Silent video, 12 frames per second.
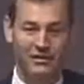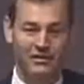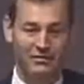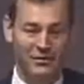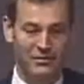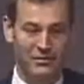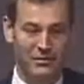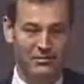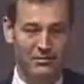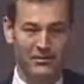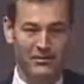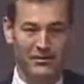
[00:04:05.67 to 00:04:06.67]
And so
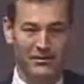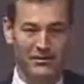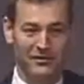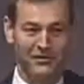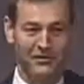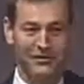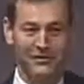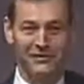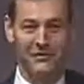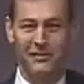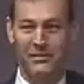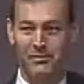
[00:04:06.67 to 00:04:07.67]
hopefully we're going to
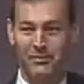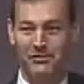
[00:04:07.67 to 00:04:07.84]
clear up a